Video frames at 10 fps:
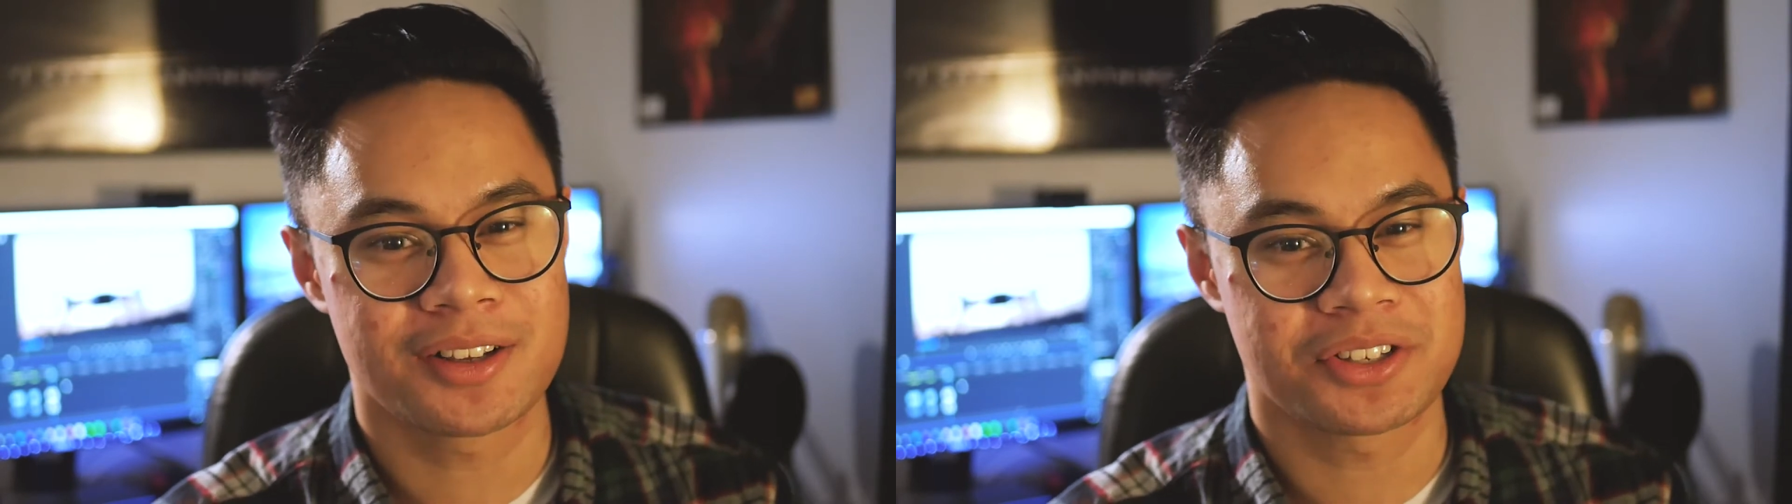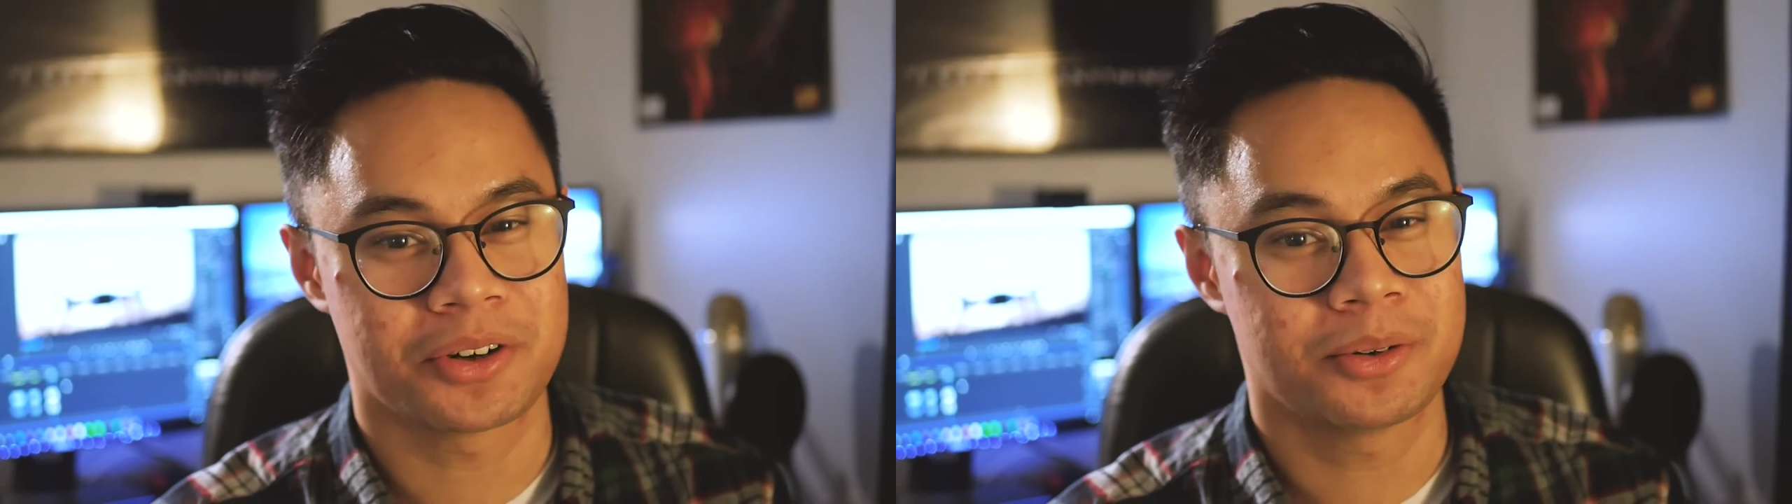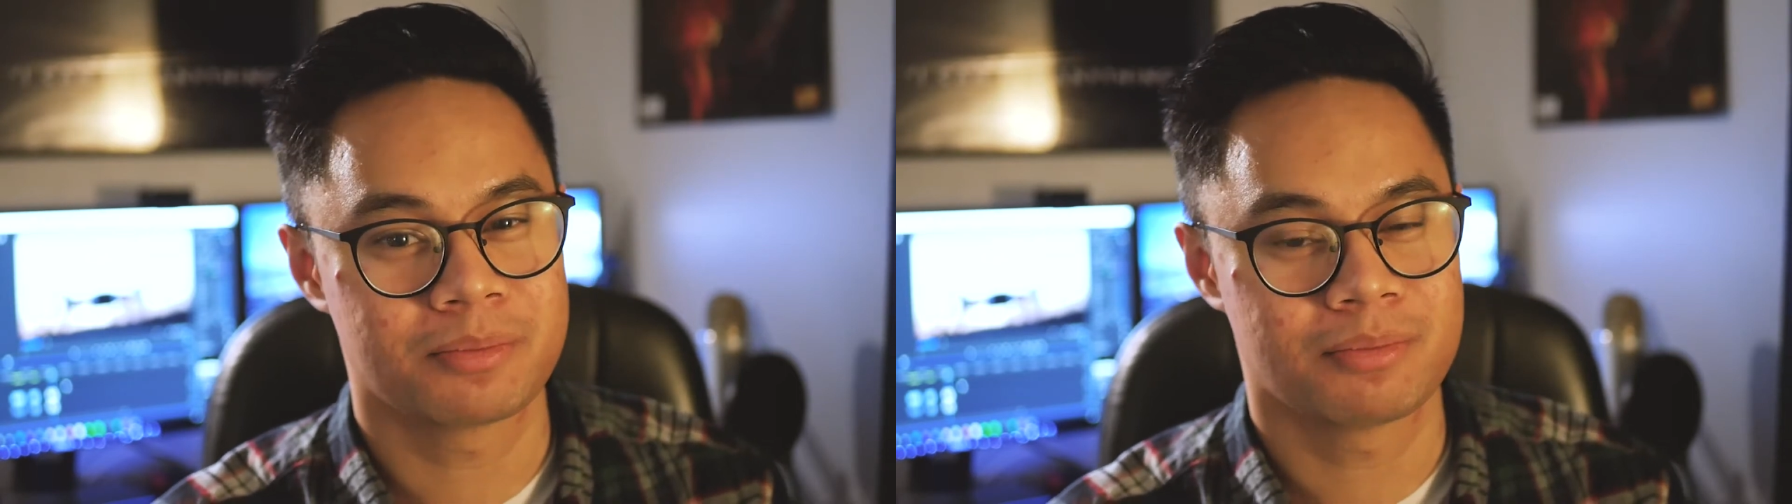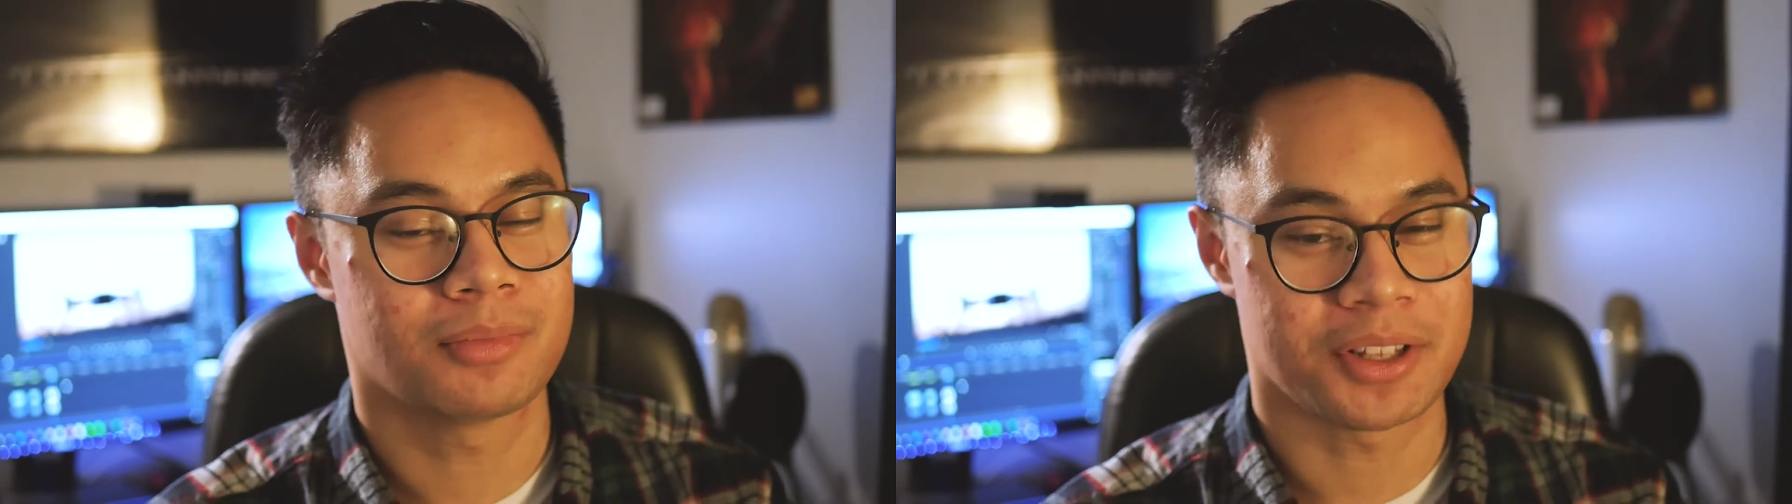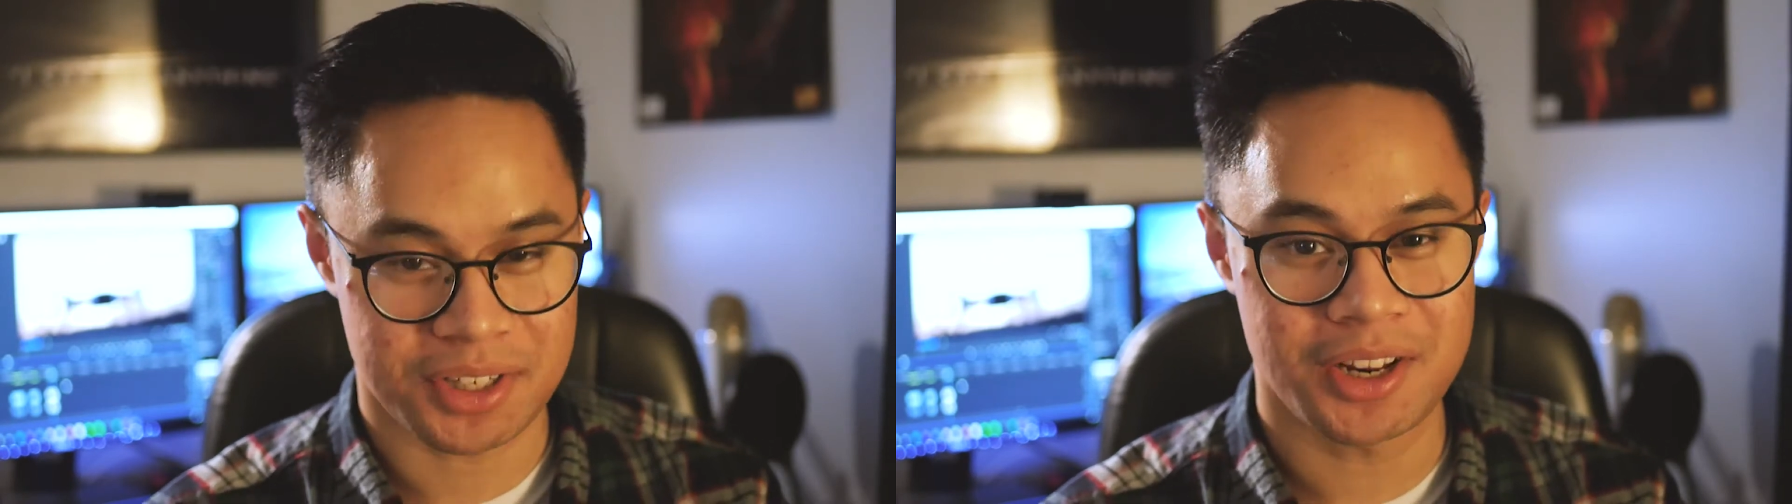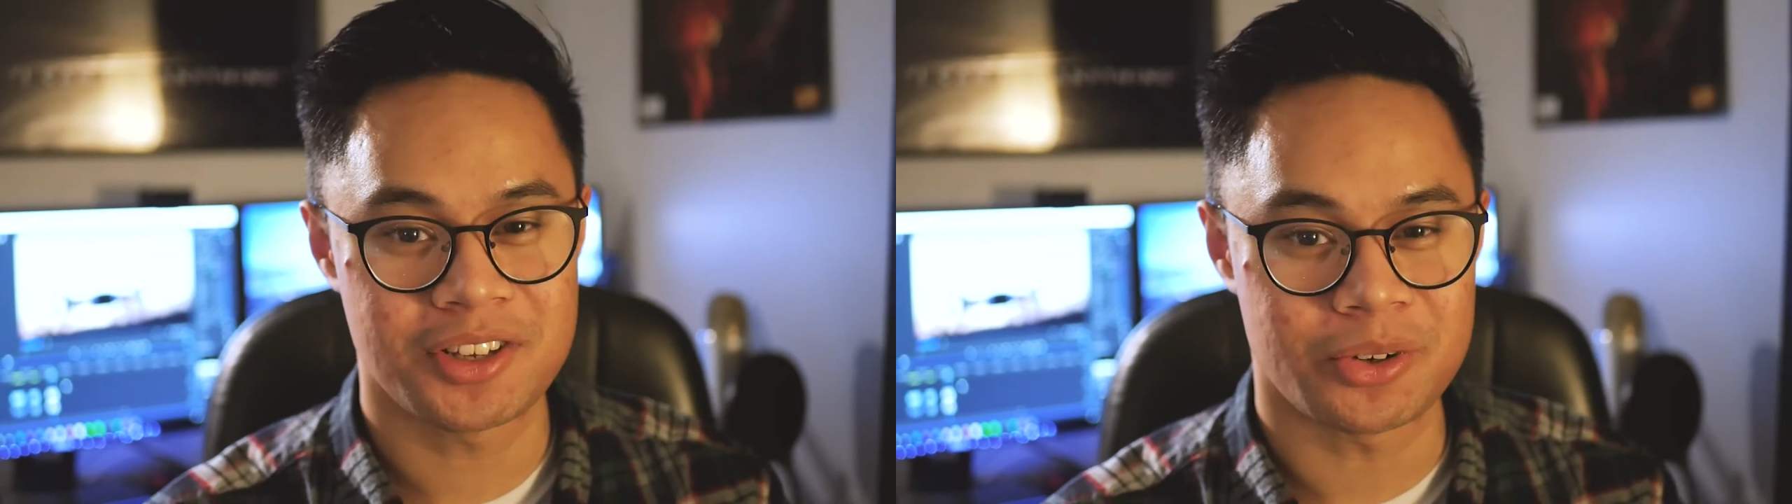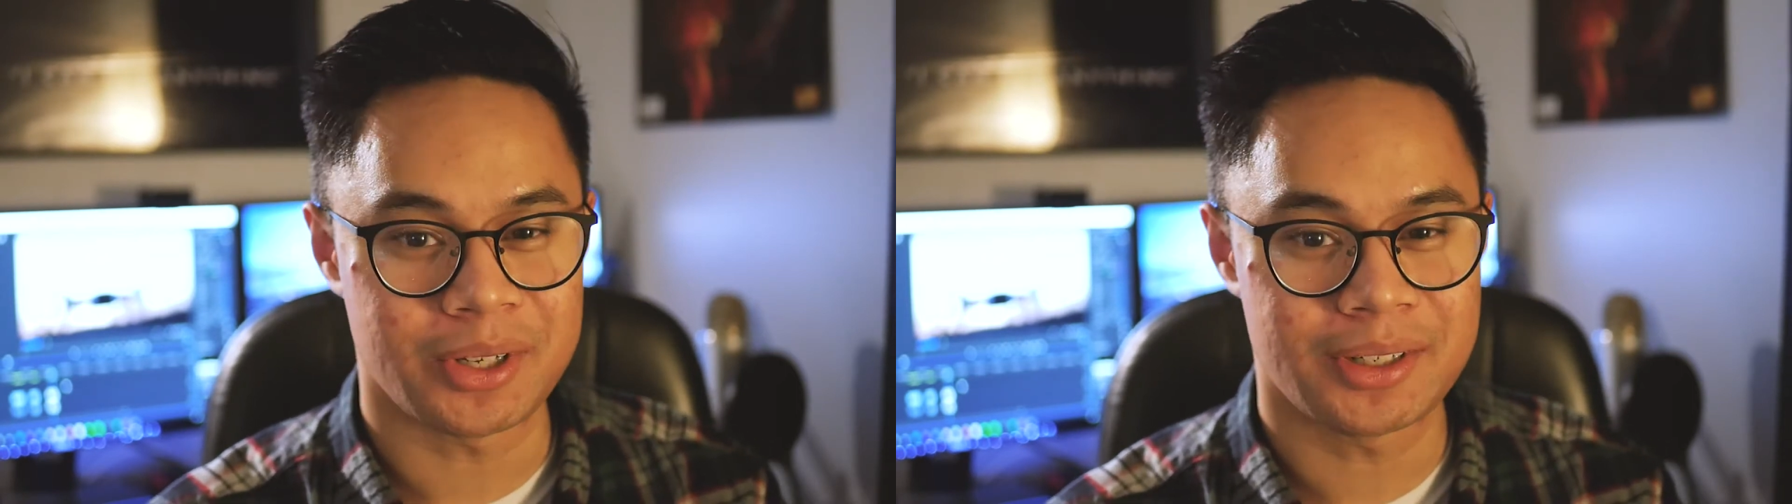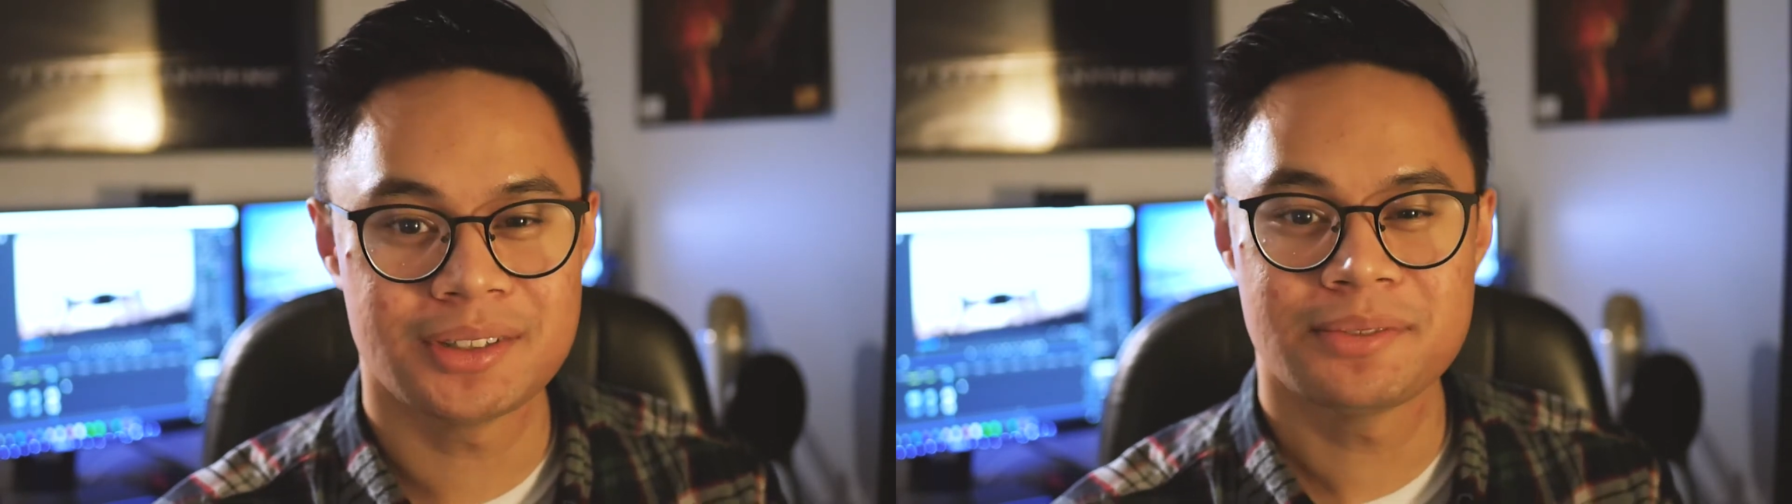So let's get into it.